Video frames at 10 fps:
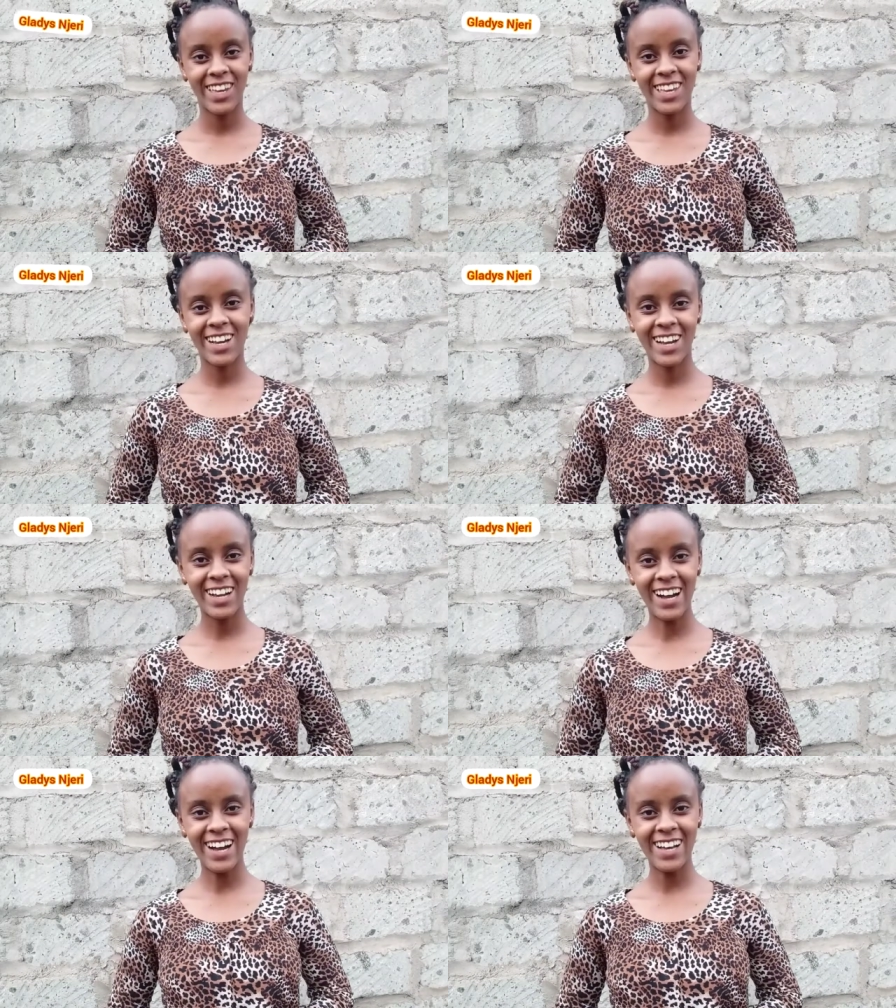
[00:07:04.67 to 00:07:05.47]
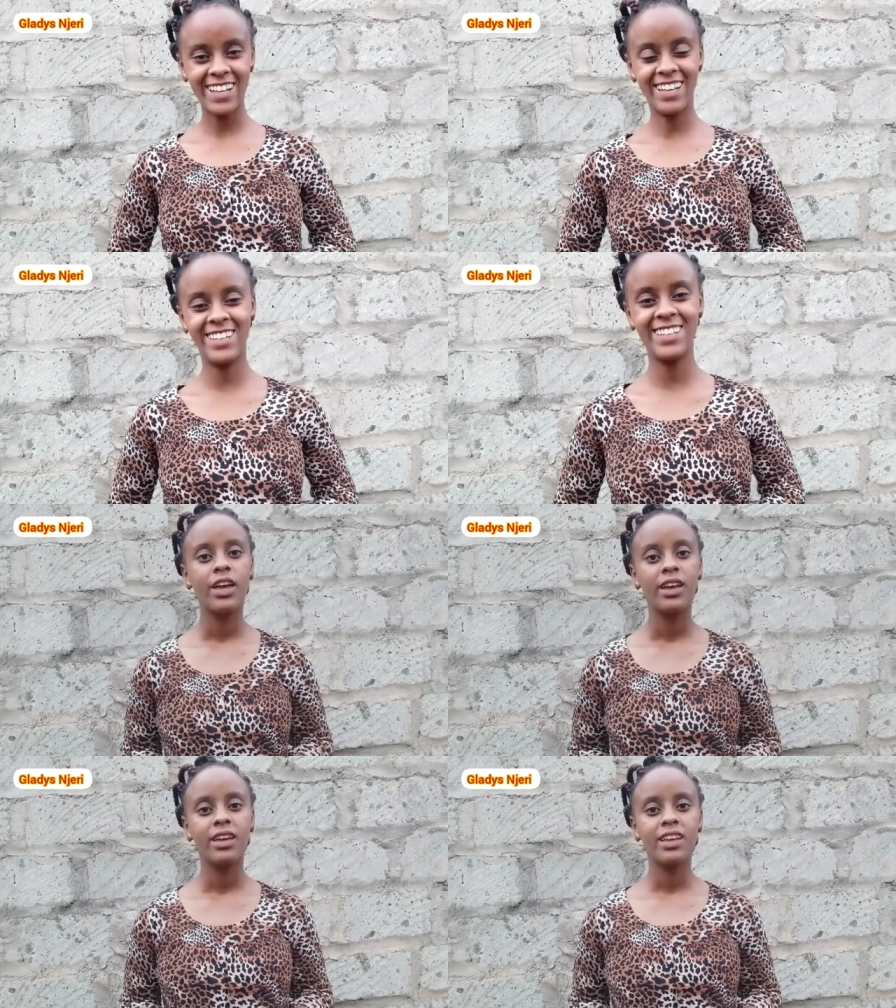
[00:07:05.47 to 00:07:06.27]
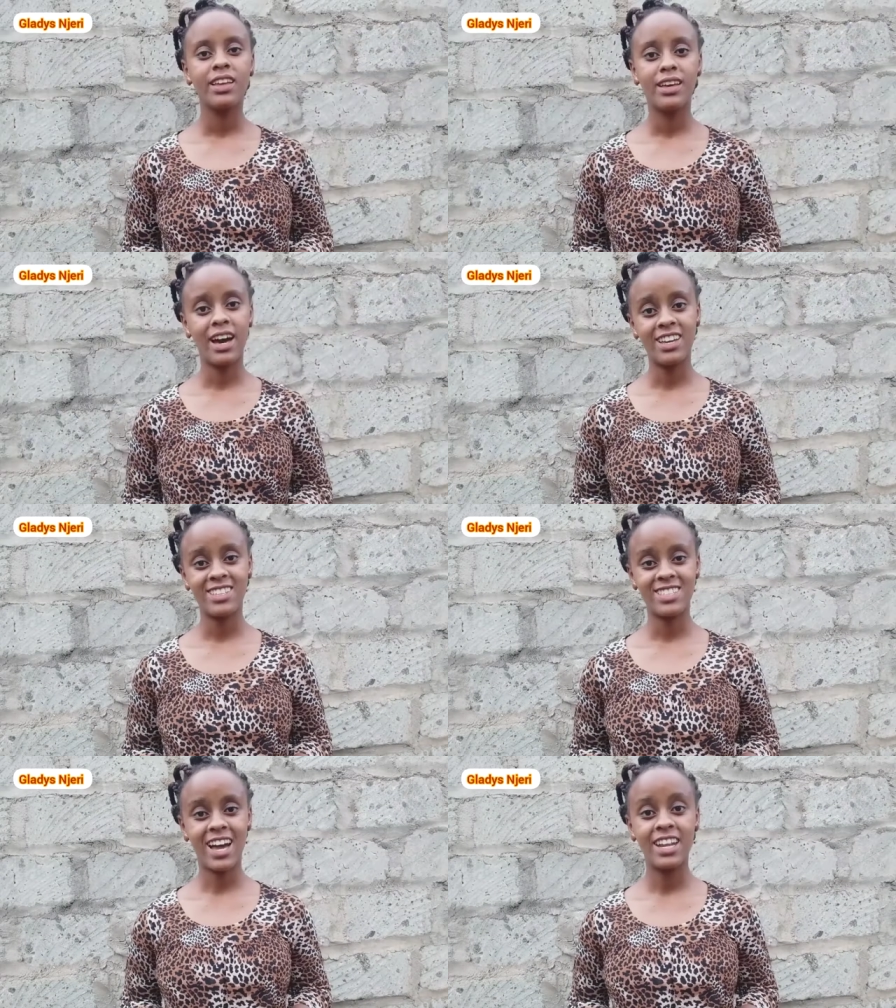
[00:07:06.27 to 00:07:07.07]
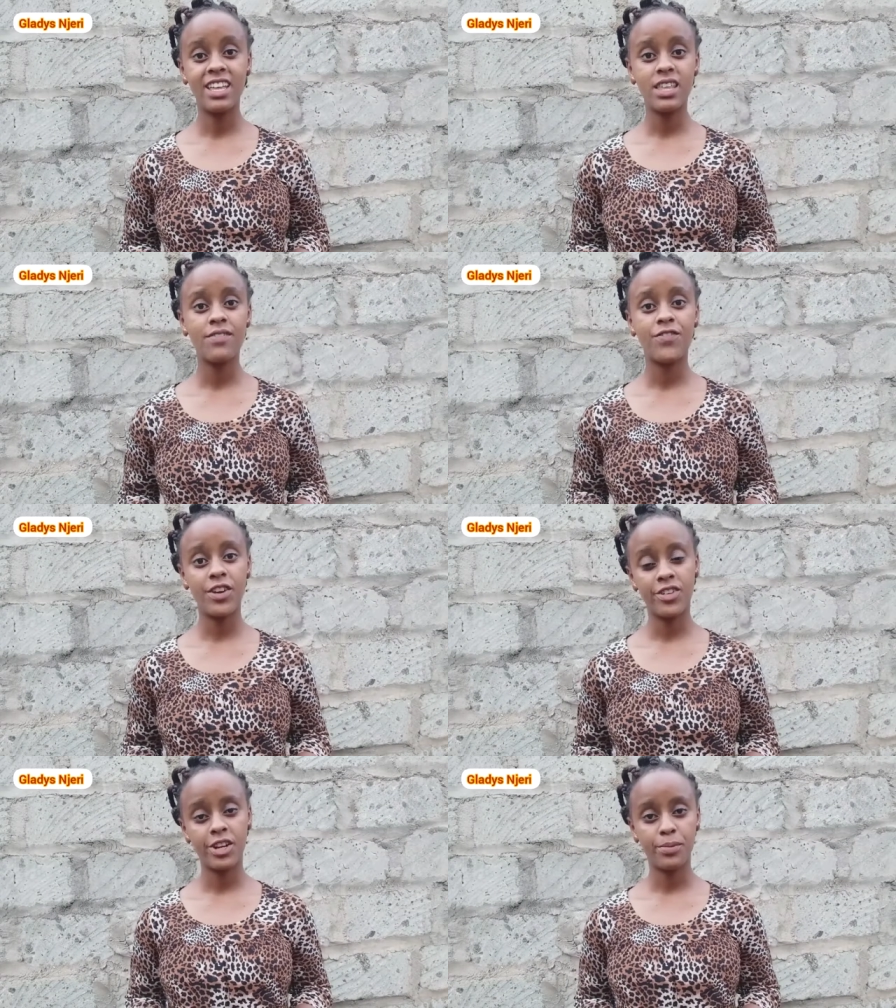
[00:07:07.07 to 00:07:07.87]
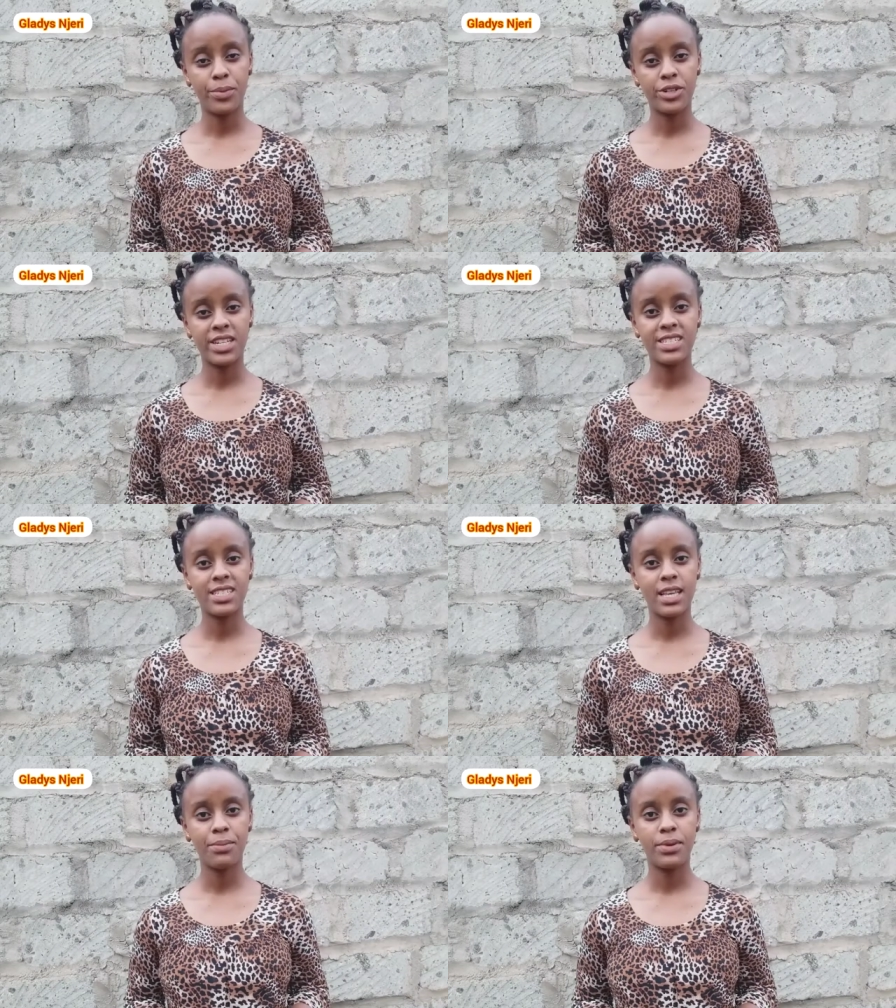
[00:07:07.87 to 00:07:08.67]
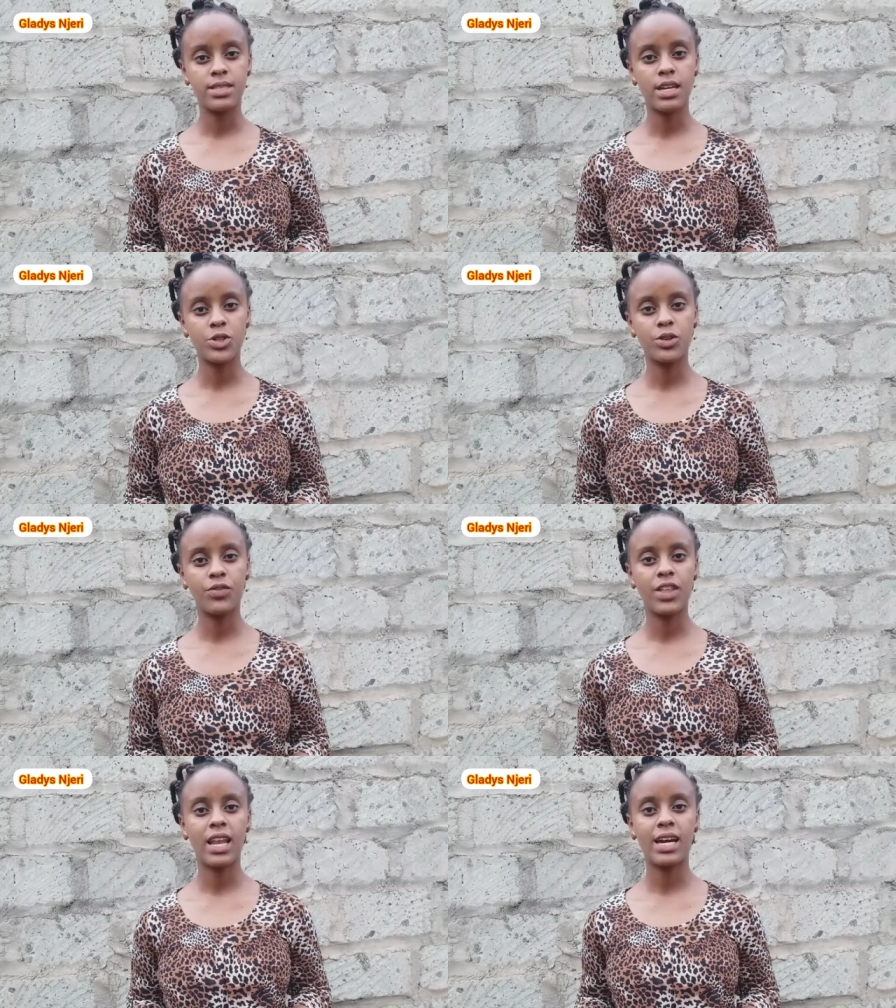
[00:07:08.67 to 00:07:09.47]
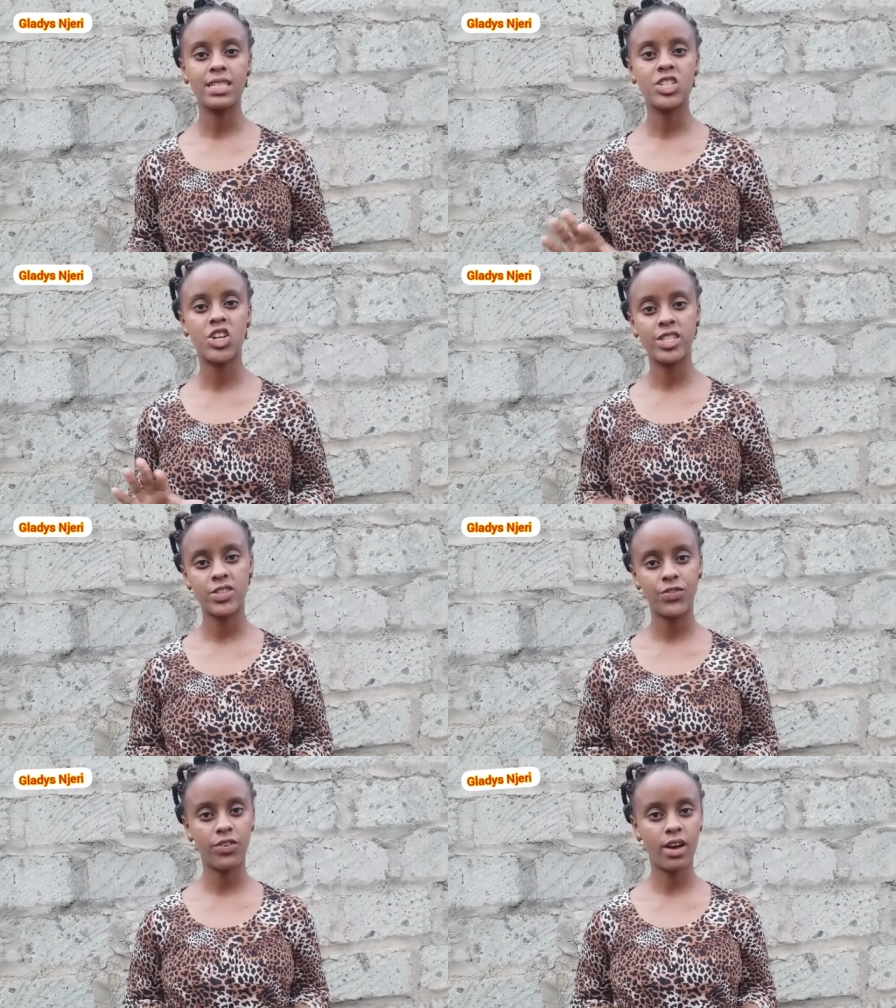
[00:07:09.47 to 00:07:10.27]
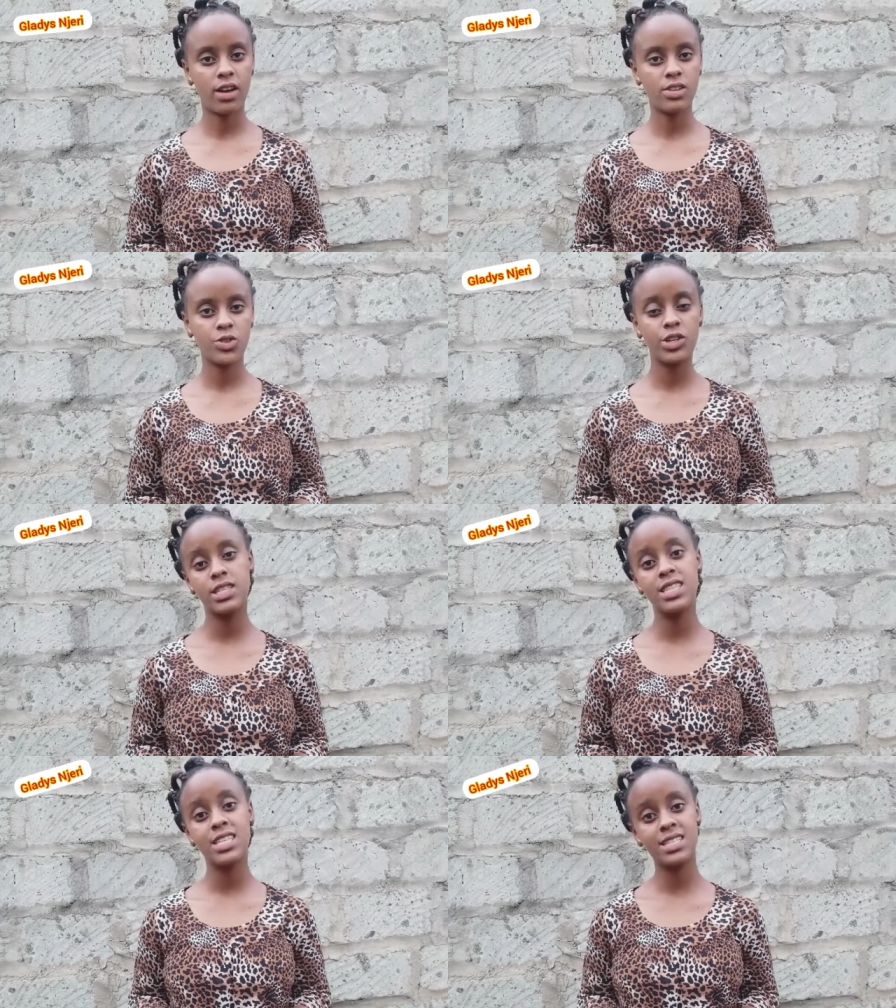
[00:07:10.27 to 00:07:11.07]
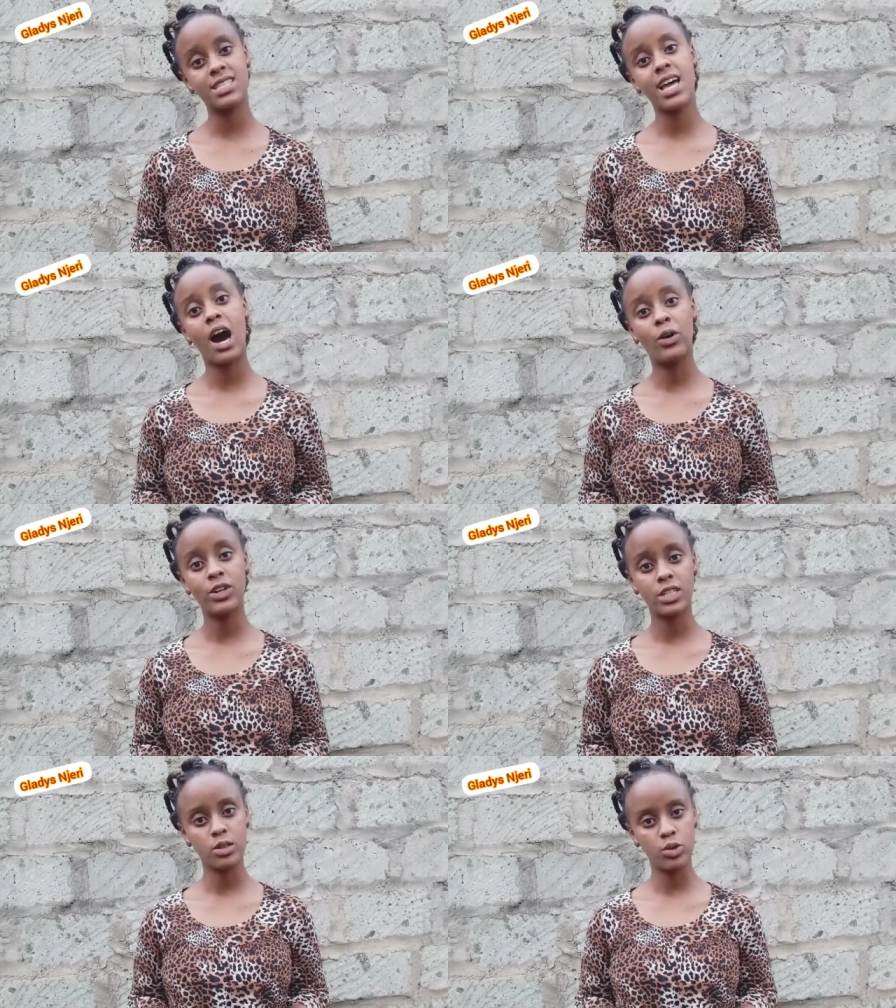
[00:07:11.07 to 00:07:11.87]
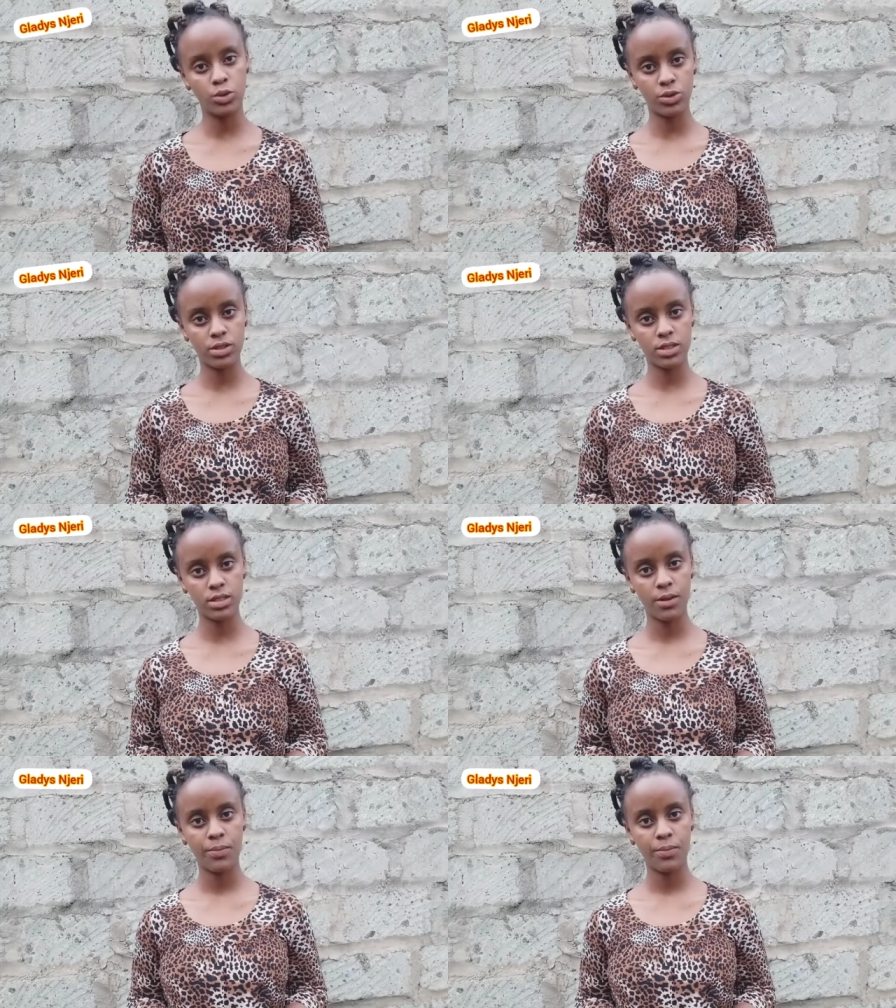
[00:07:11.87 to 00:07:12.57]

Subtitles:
Yeah. Guys, another very important step is that one of the land transfer. So this is how it goes.